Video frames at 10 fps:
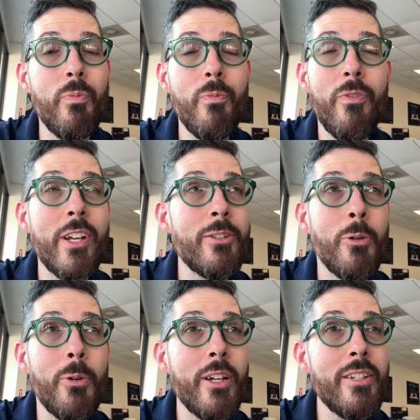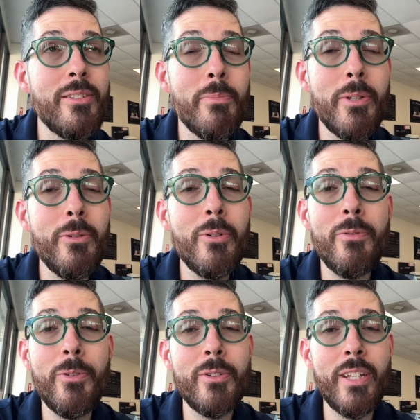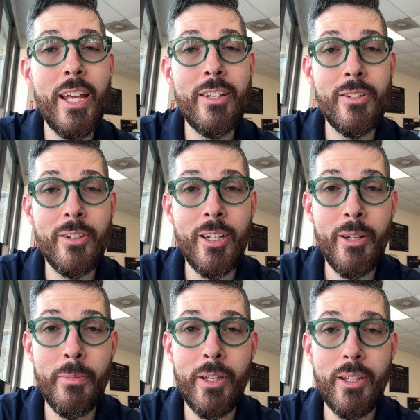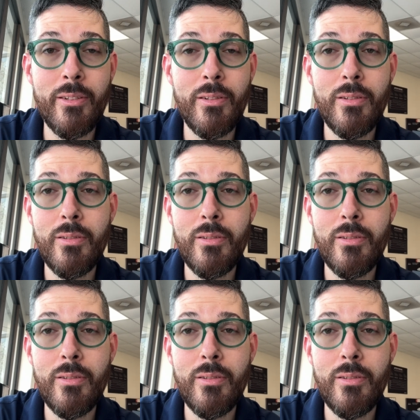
victorious, beautiful days are coming.